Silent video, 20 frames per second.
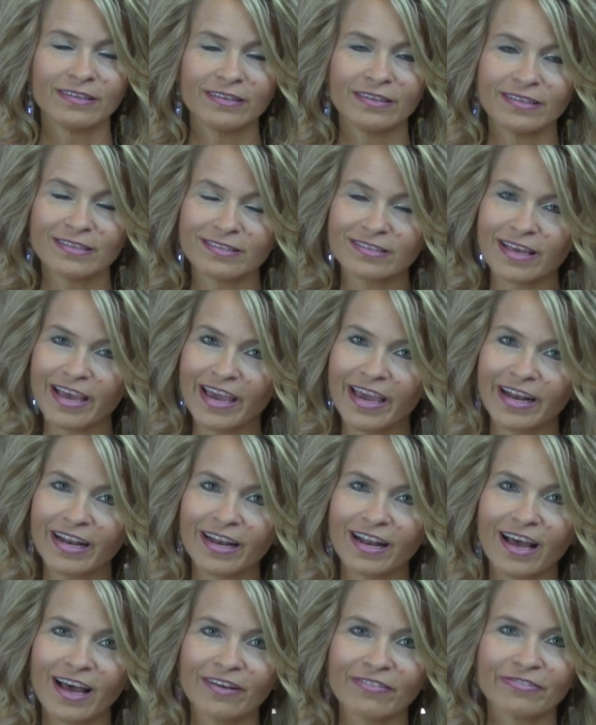you say it
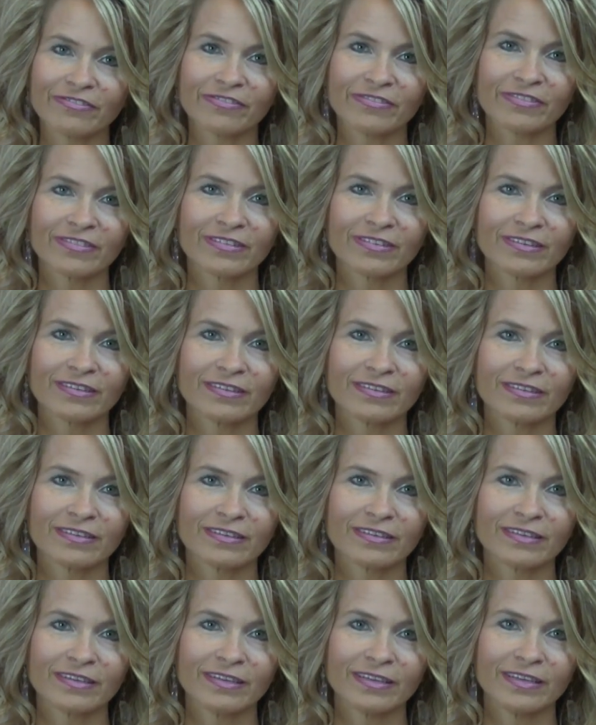enough,
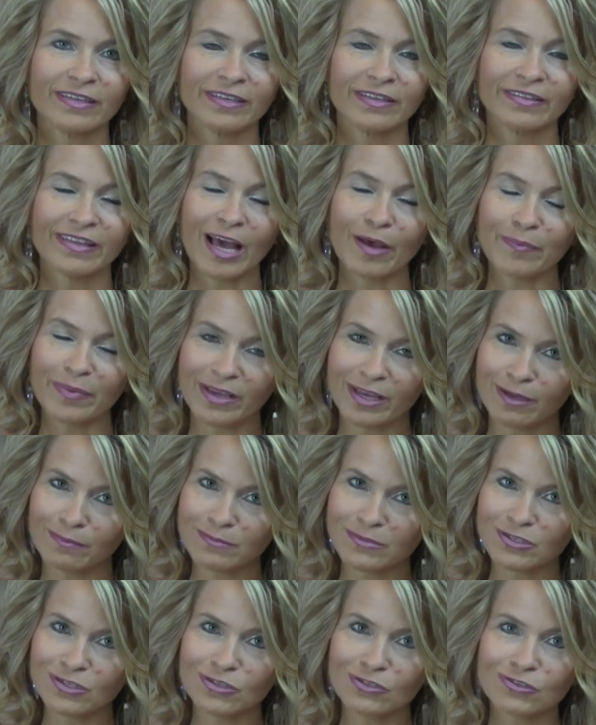that
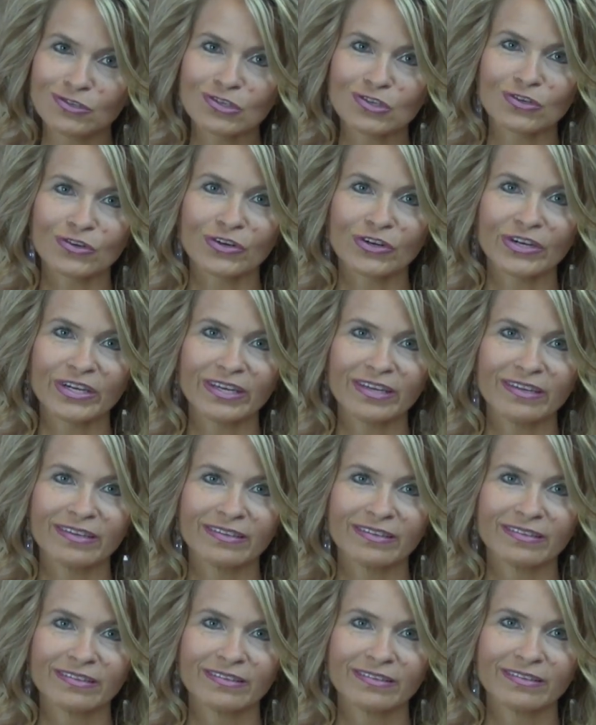becomes a new story.
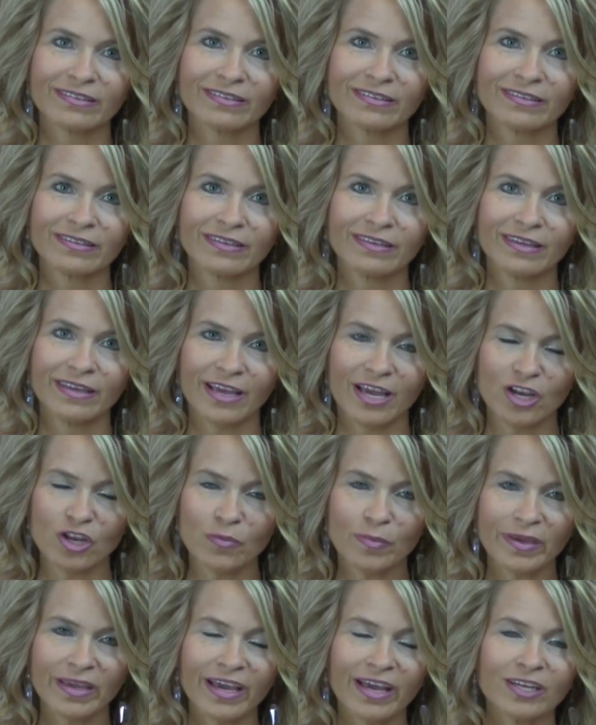and
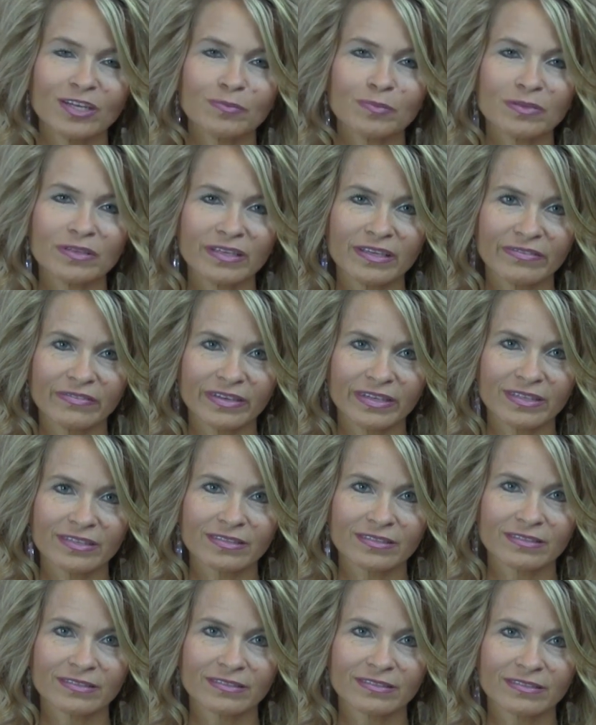you began to believe
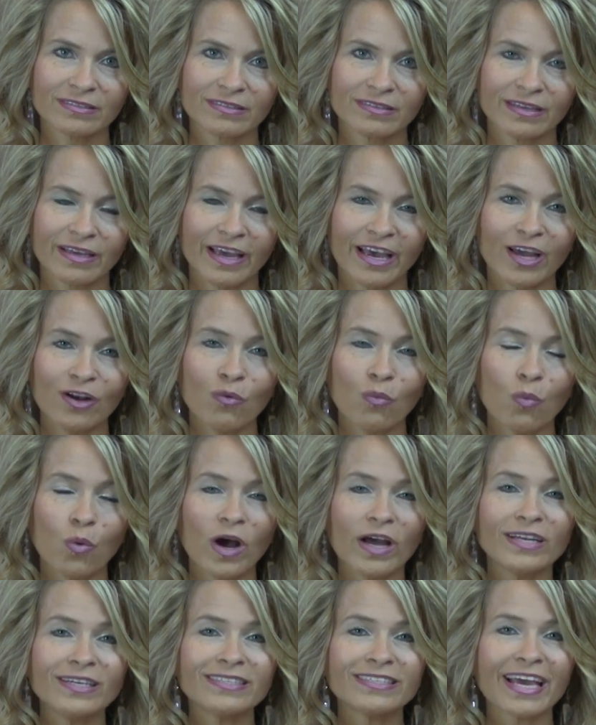it. And
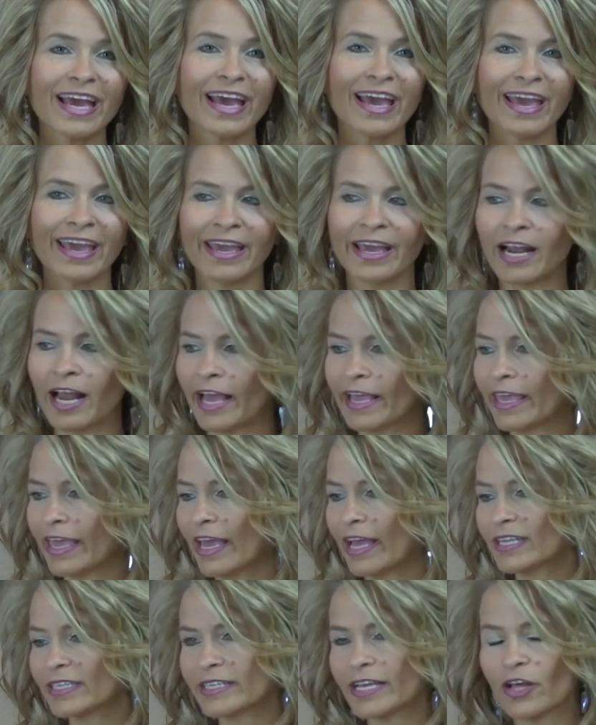one day, and I
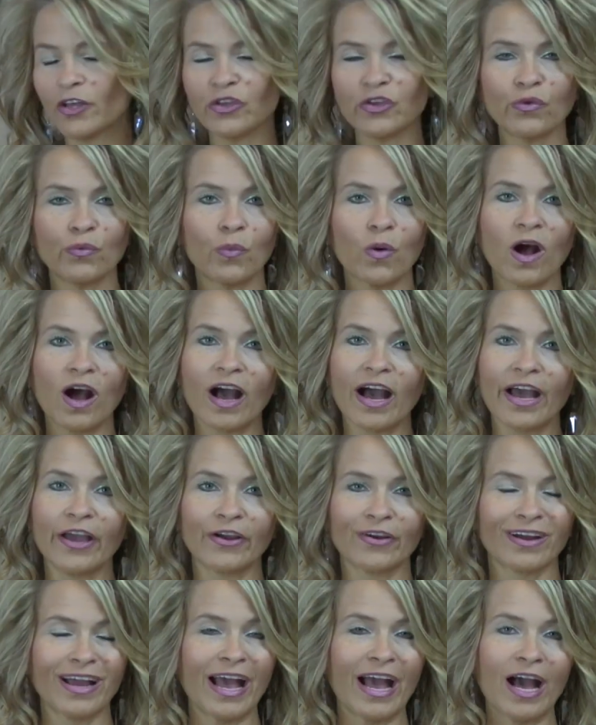can't tell you why
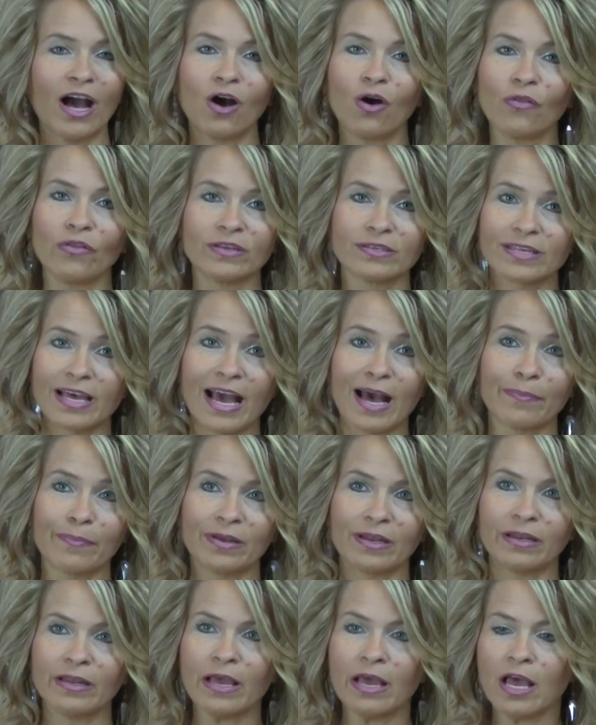or how this
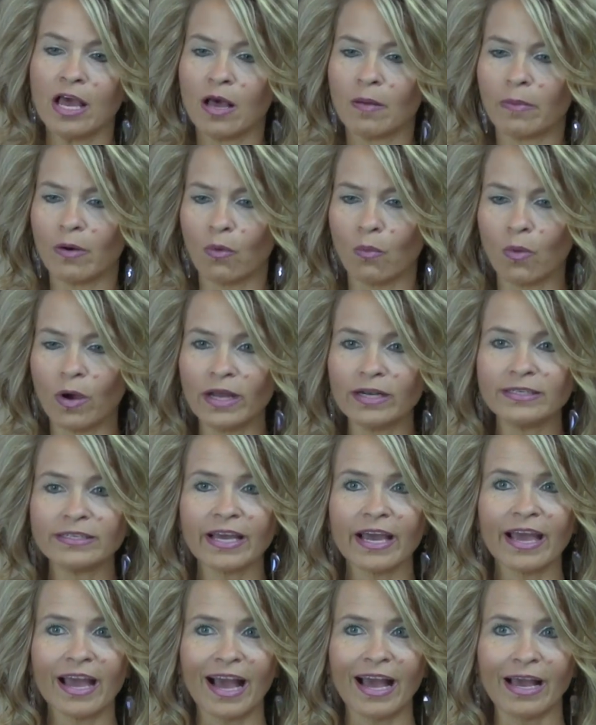happened, but one
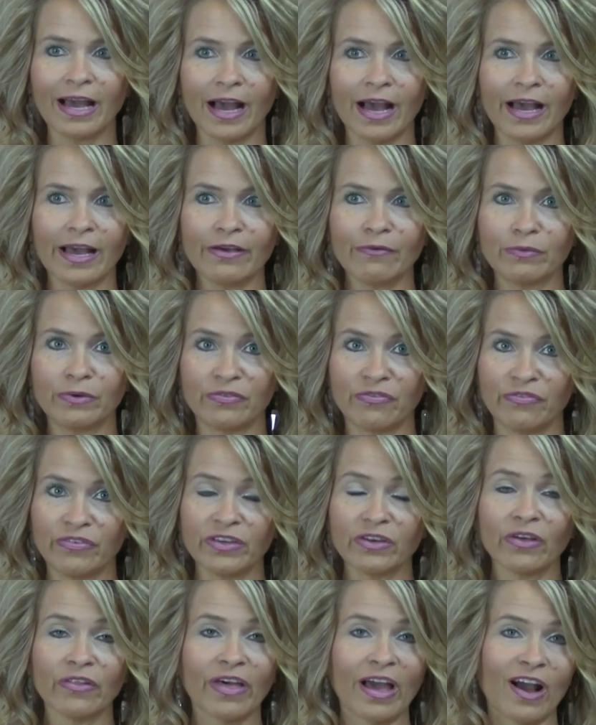day I would
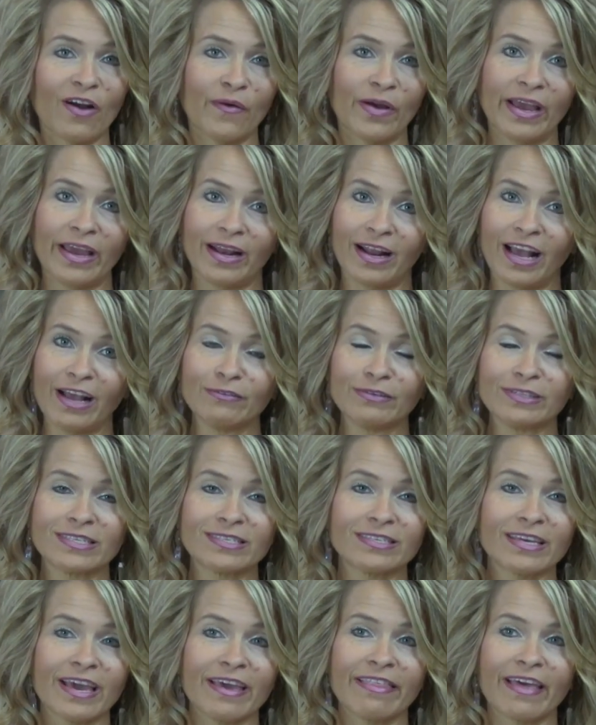feel that way and I would
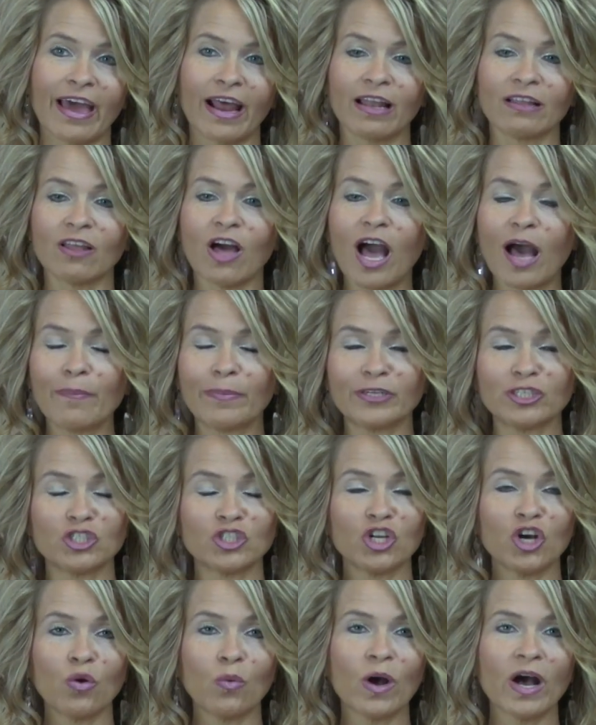say that a lot. But
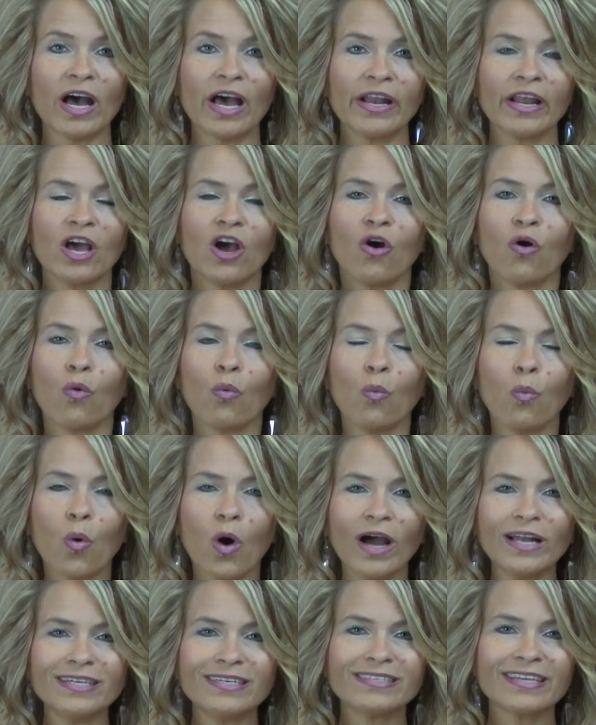you know what?
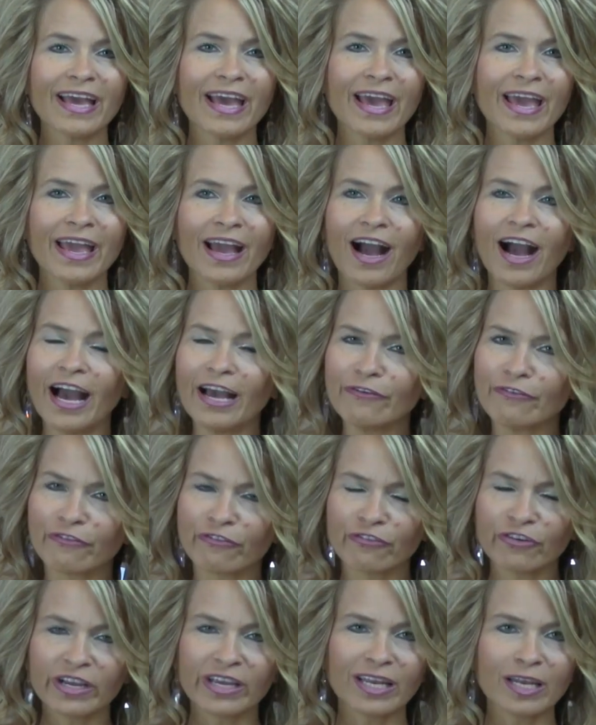One day I
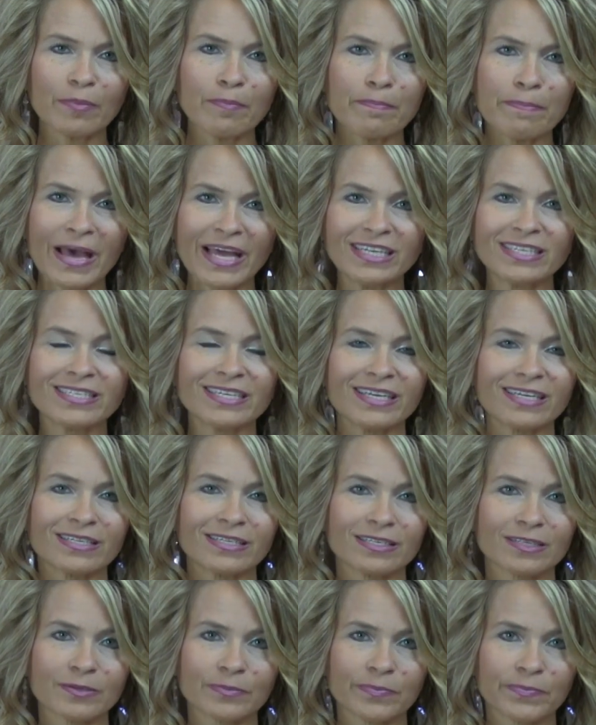frickin' meant
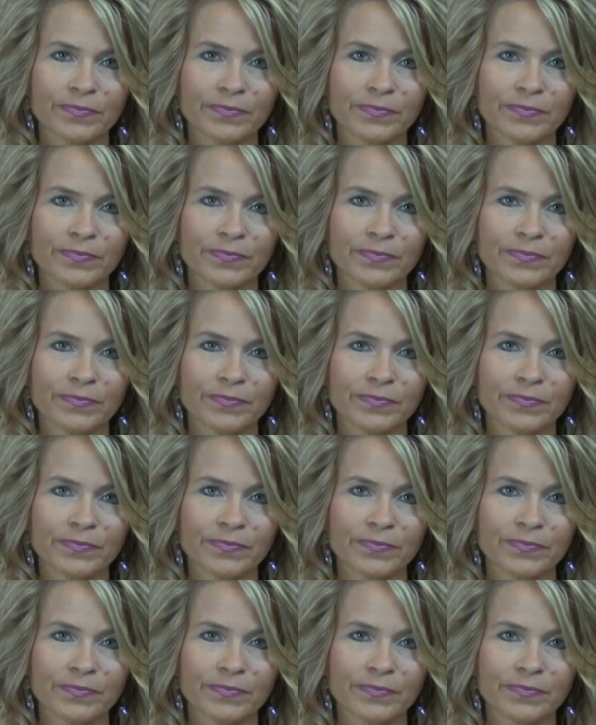it.